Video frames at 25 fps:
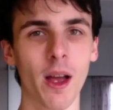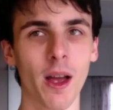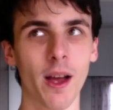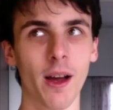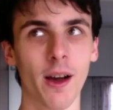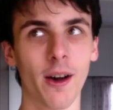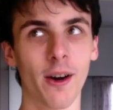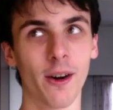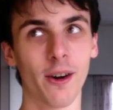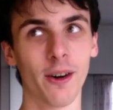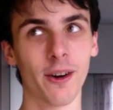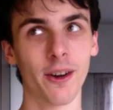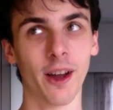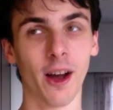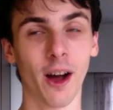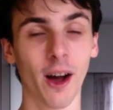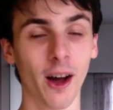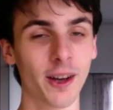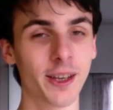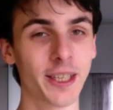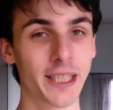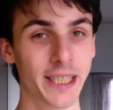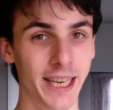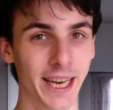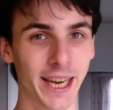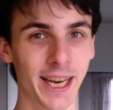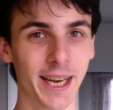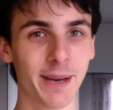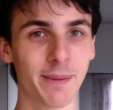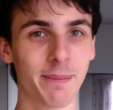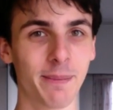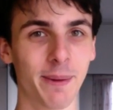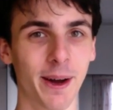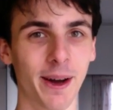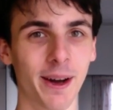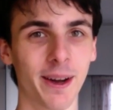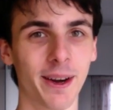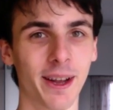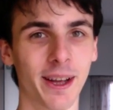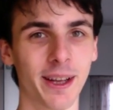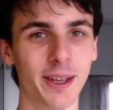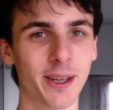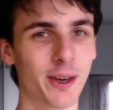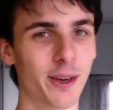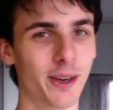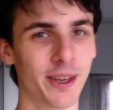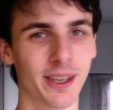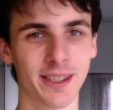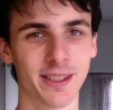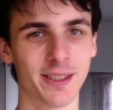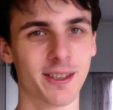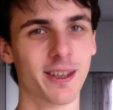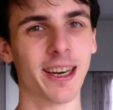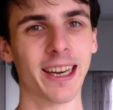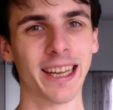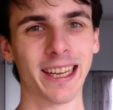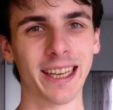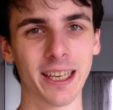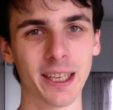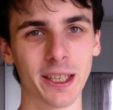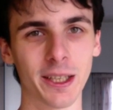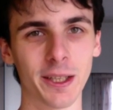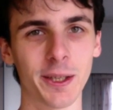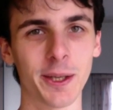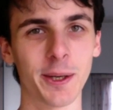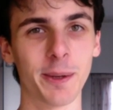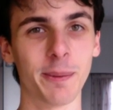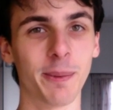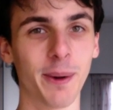on a hot day, but it's gonna kill you.